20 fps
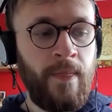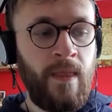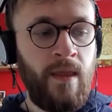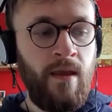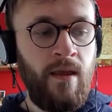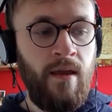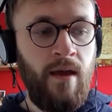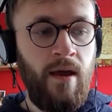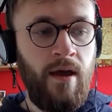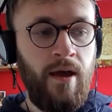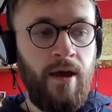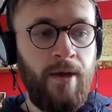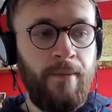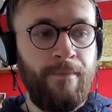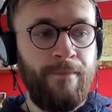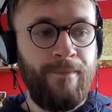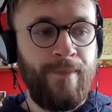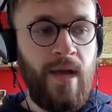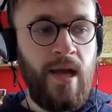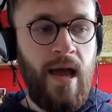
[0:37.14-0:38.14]

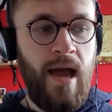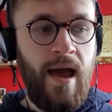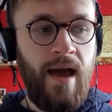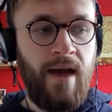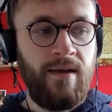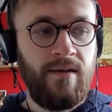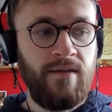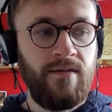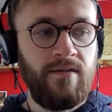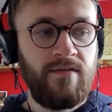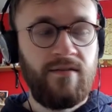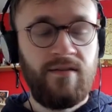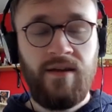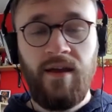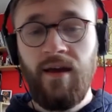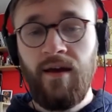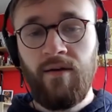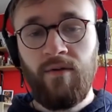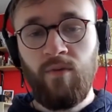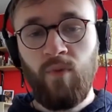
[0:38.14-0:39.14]
and
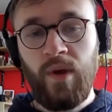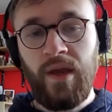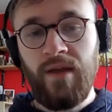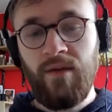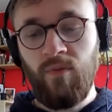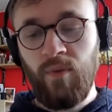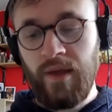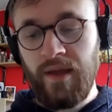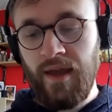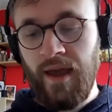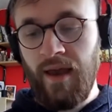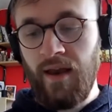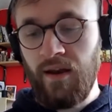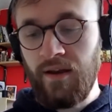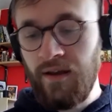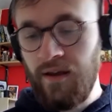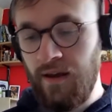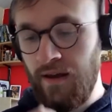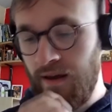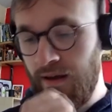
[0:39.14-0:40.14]
yeah, we
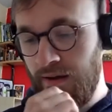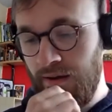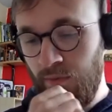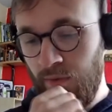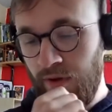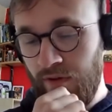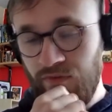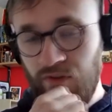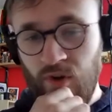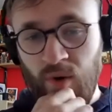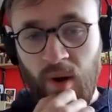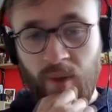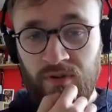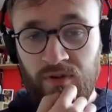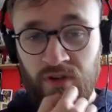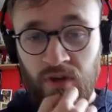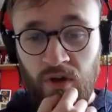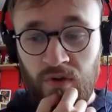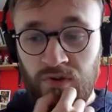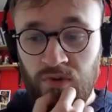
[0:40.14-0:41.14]
get we got 2
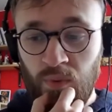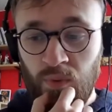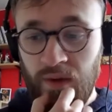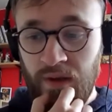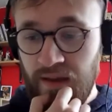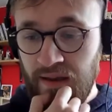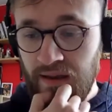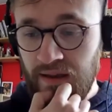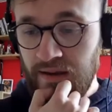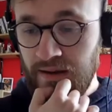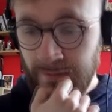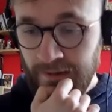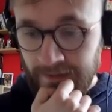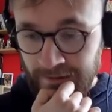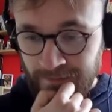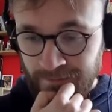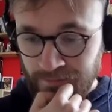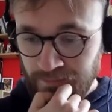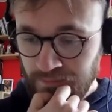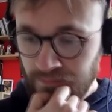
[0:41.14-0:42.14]
episodes a week.
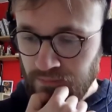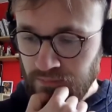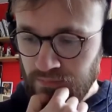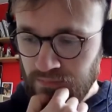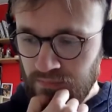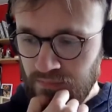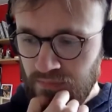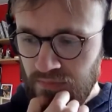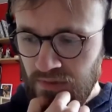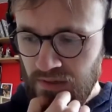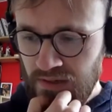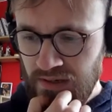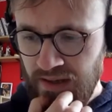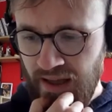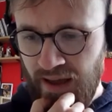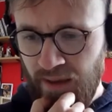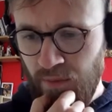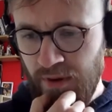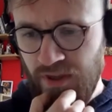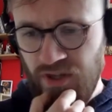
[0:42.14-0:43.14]

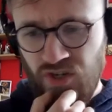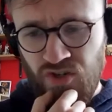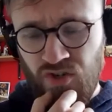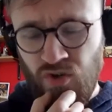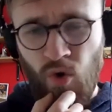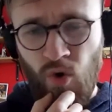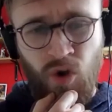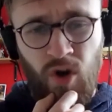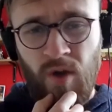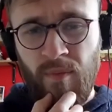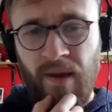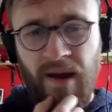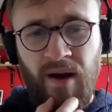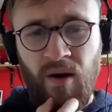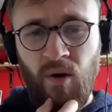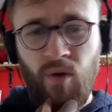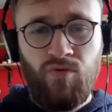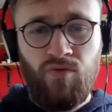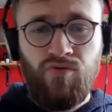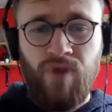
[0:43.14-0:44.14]
We just talk
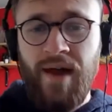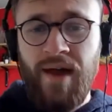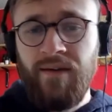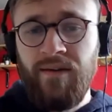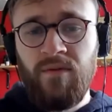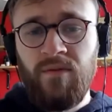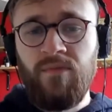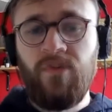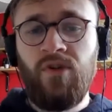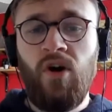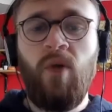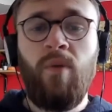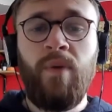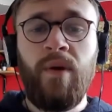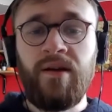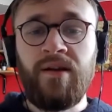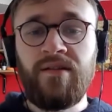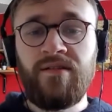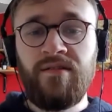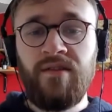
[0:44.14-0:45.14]
about random
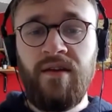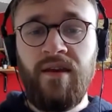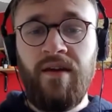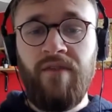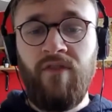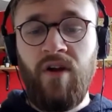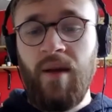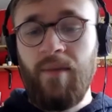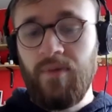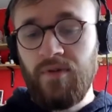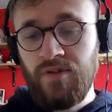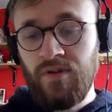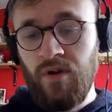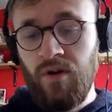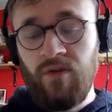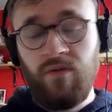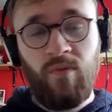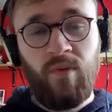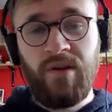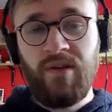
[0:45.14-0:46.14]
topics in every episode.
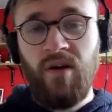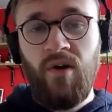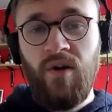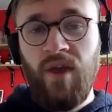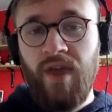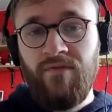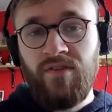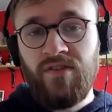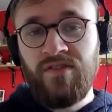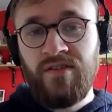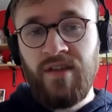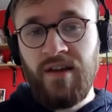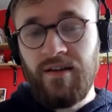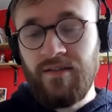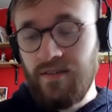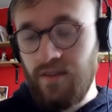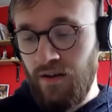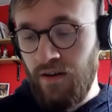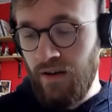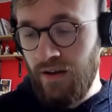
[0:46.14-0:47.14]
We don't ever stick
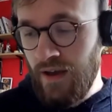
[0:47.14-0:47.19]
to